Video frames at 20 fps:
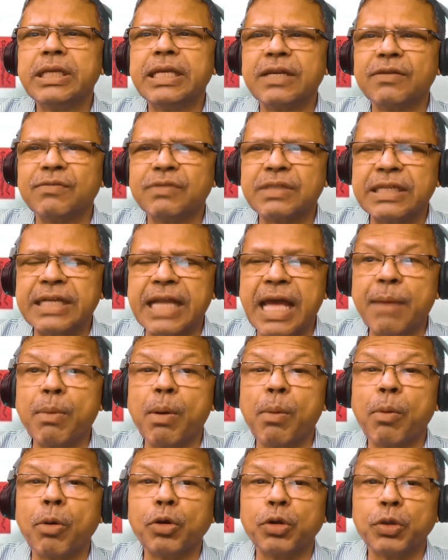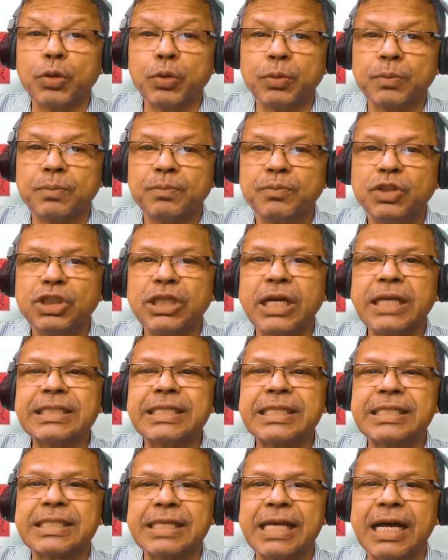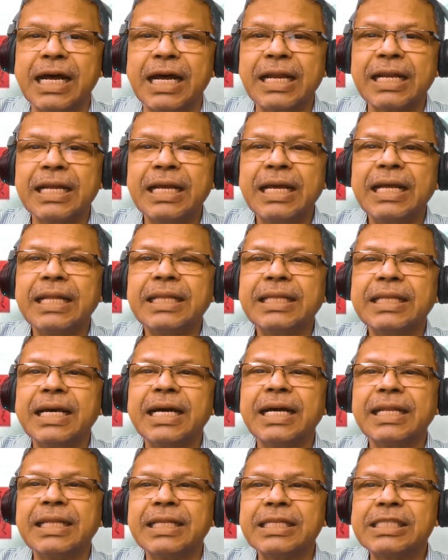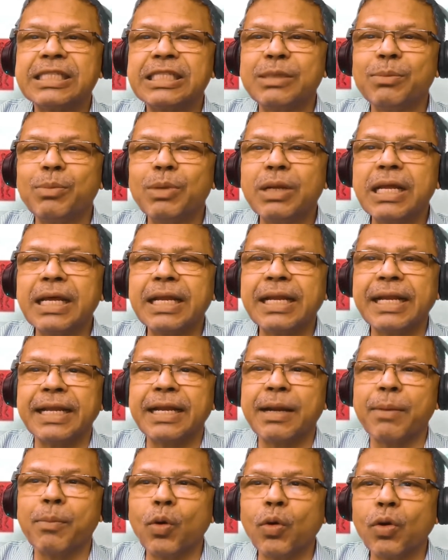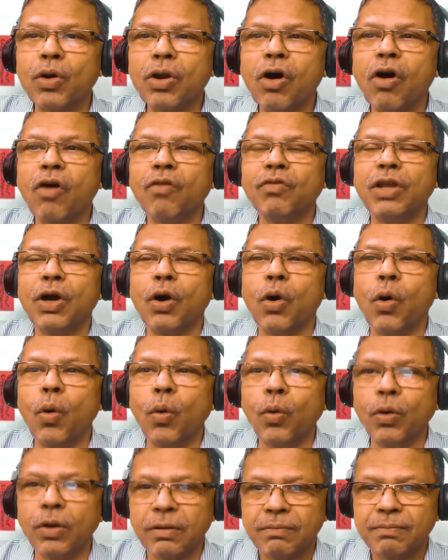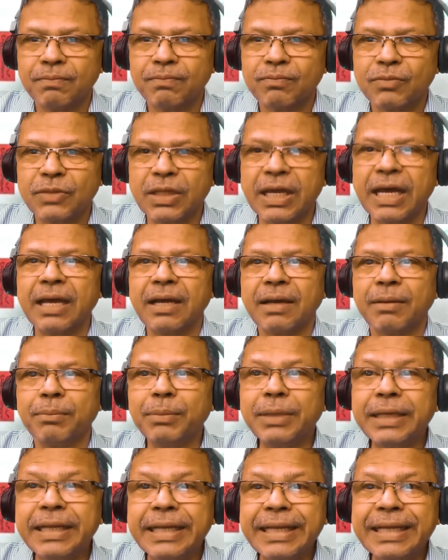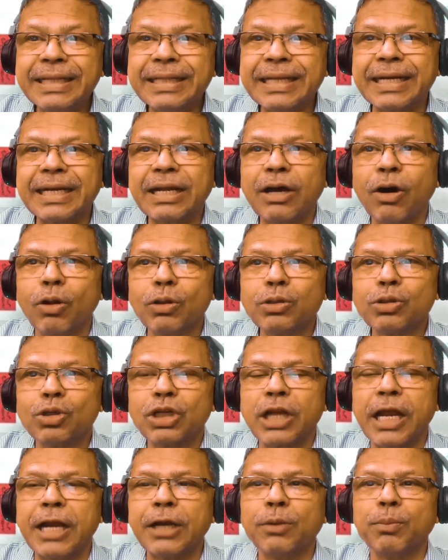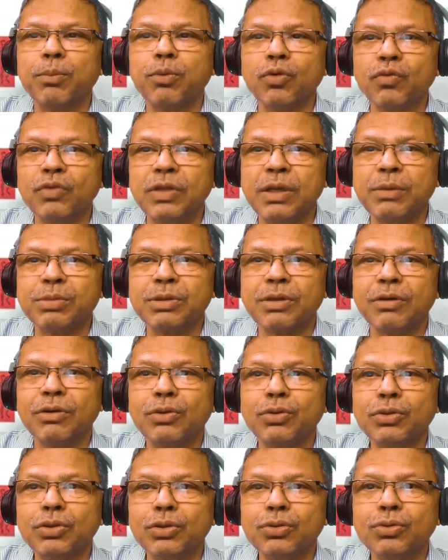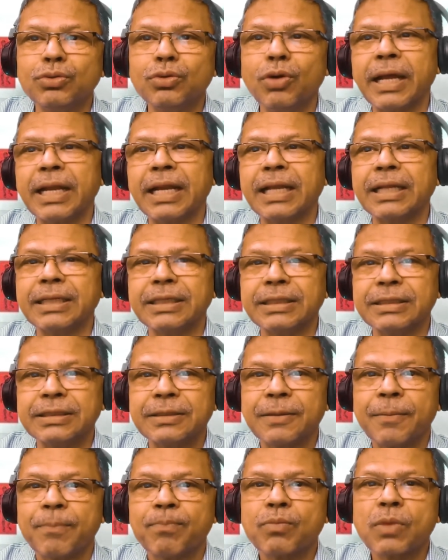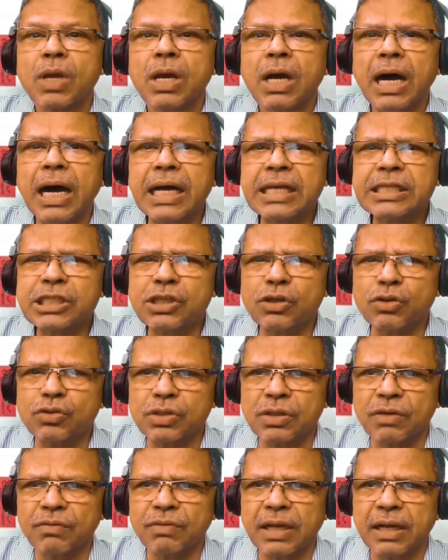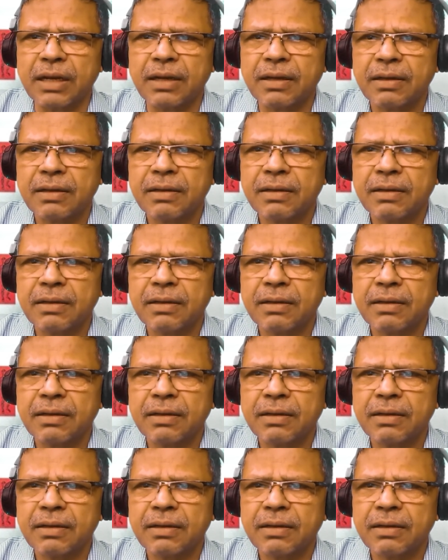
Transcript: gives a damn about you. Chances are they are in the similar rigmarole of their own. Meaning they're also trying to prove themselves to you and others. Ask yourself that.